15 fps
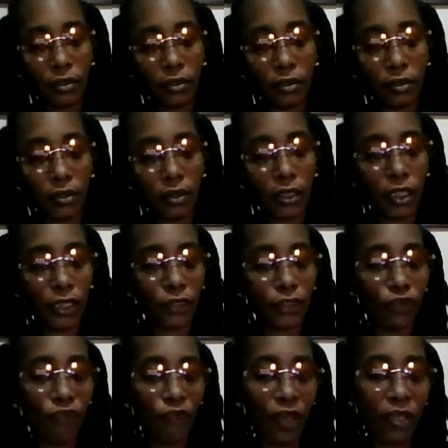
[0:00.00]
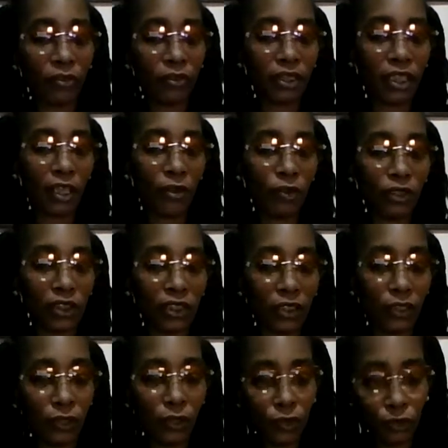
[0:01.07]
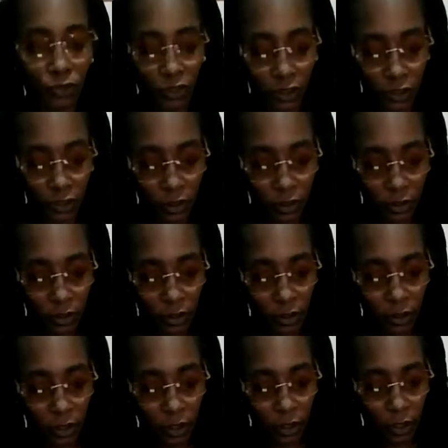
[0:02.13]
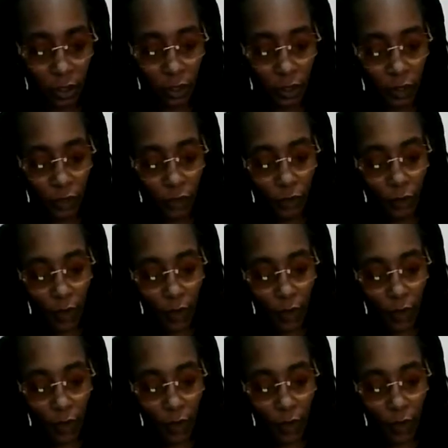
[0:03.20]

that you found out was illusions, right?